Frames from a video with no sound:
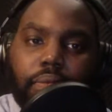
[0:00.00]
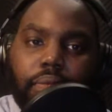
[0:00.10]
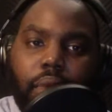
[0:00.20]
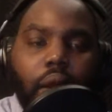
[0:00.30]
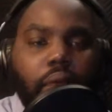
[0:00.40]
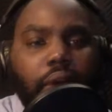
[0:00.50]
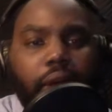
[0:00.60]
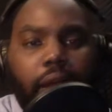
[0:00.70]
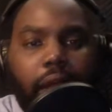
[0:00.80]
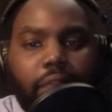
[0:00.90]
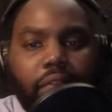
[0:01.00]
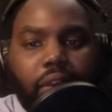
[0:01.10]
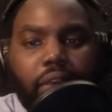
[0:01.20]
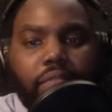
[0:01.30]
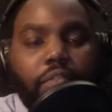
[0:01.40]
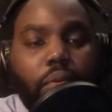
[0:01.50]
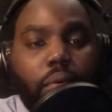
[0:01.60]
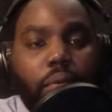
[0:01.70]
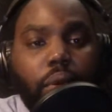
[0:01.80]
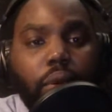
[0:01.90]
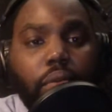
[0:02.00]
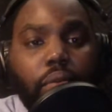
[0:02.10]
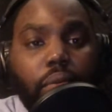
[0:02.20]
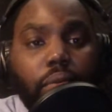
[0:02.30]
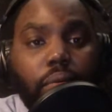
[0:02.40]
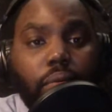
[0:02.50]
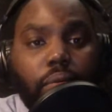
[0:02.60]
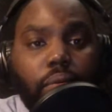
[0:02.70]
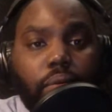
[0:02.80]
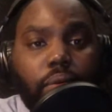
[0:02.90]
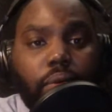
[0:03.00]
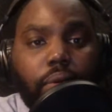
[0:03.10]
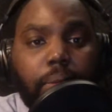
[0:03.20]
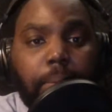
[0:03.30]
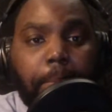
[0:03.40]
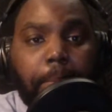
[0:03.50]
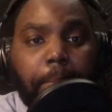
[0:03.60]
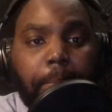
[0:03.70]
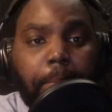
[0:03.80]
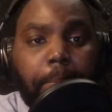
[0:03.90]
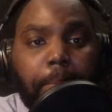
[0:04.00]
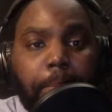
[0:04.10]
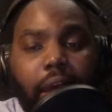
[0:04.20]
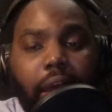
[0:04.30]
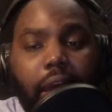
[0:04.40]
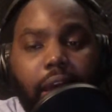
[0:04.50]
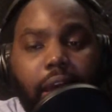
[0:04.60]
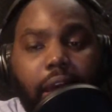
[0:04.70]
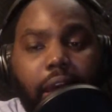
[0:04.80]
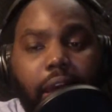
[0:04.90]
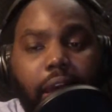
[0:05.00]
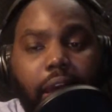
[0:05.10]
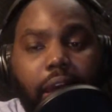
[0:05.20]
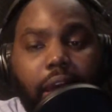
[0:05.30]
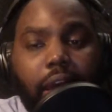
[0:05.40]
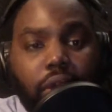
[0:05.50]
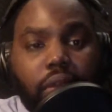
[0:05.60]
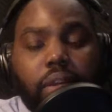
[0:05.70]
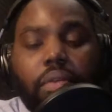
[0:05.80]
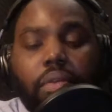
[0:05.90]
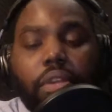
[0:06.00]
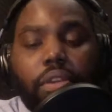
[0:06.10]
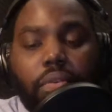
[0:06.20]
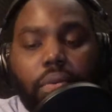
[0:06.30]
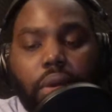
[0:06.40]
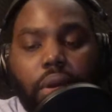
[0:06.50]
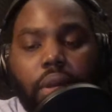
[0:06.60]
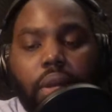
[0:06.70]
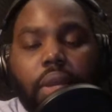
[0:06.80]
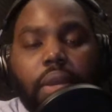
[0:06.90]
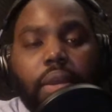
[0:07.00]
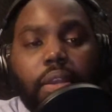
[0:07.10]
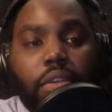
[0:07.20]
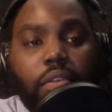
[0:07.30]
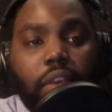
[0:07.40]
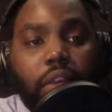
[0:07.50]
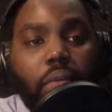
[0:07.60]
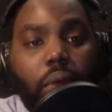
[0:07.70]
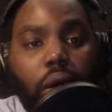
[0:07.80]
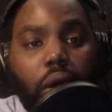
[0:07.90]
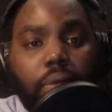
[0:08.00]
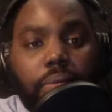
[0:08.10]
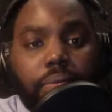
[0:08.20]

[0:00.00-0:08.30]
Are they an advocate for what you do? Are they an advocate for when you are struggling or when you've hit a wall?